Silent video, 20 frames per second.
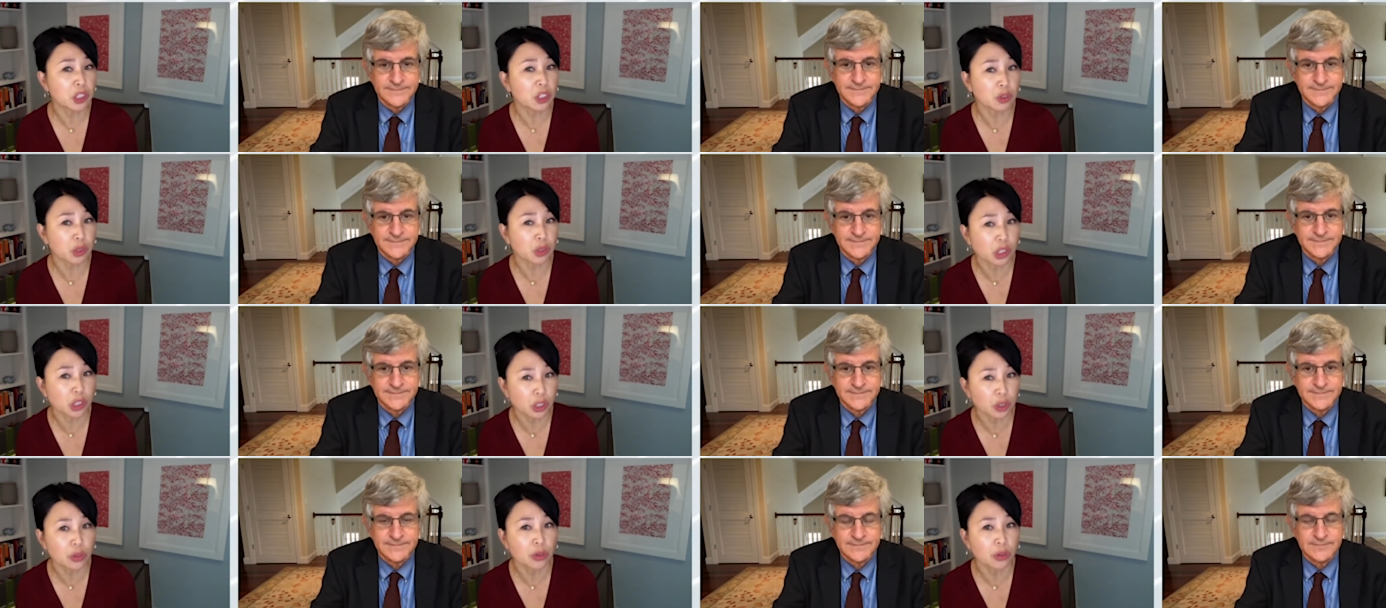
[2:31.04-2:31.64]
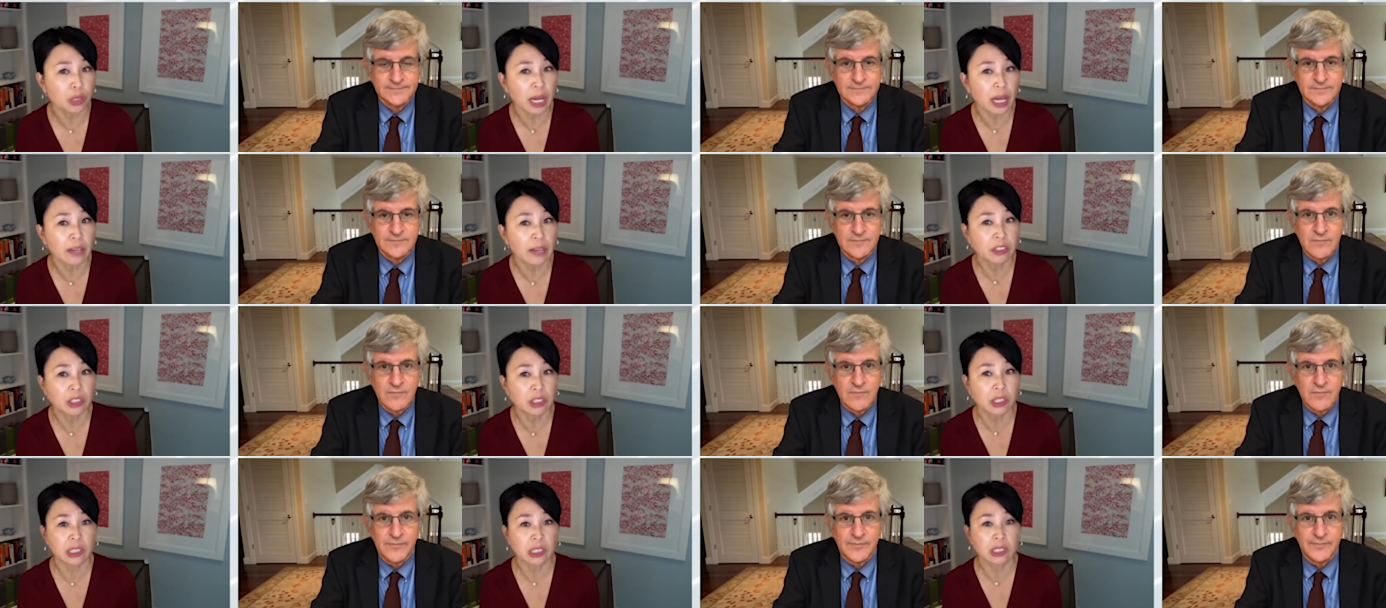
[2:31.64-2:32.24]
Speaker 1: soon
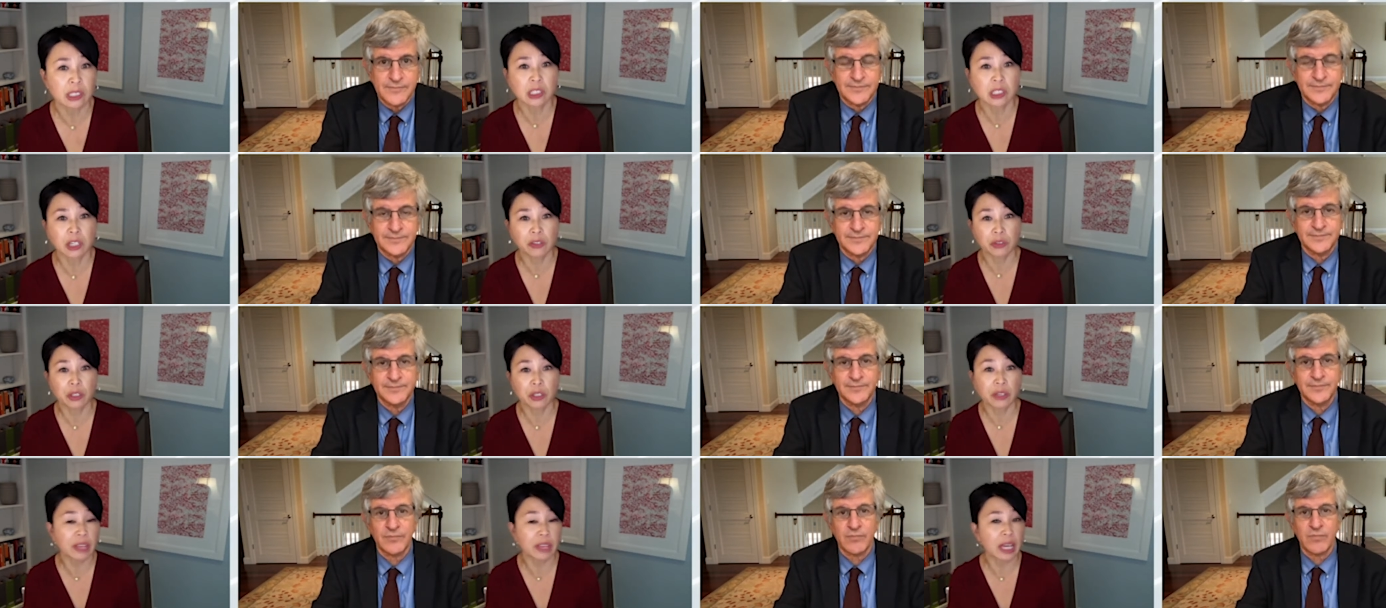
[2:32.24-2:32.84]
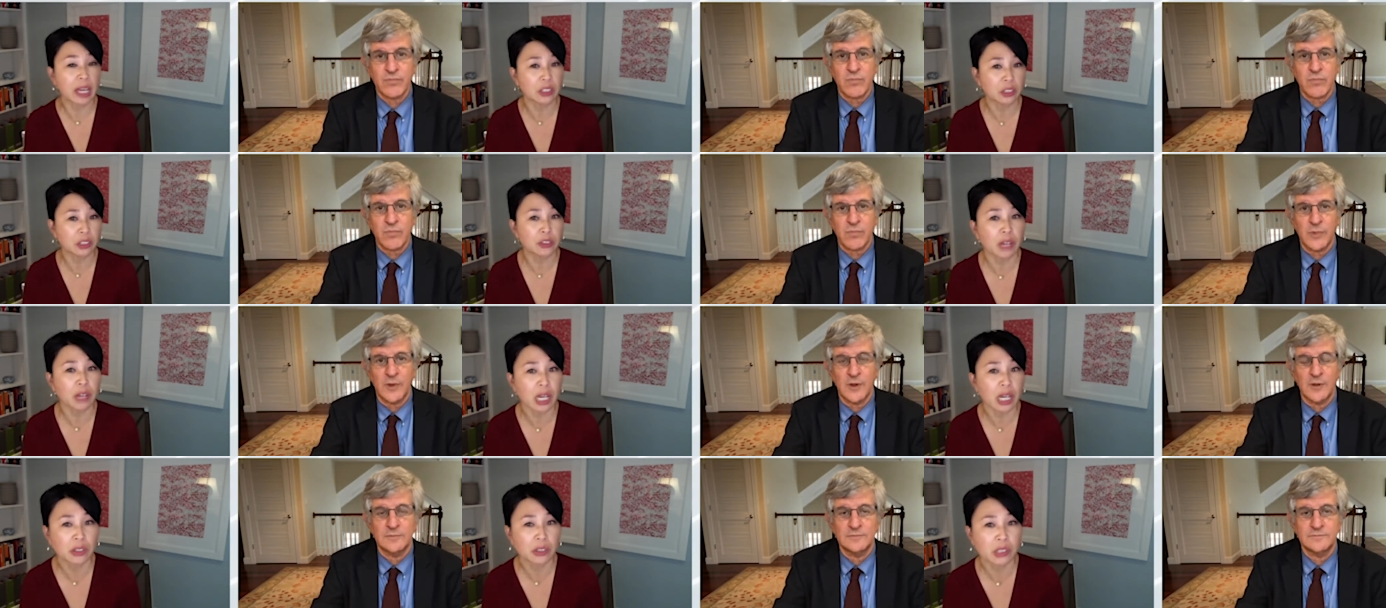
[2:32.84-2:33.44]
after the discovery of that new
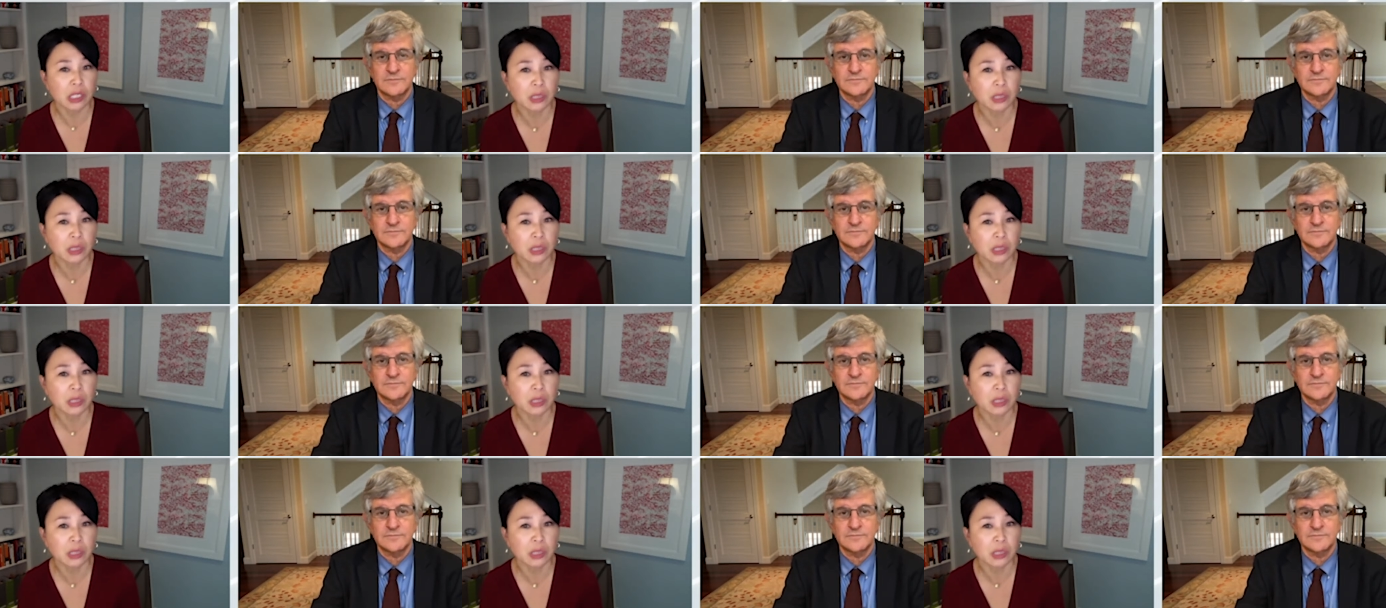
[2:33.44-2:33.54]
virus.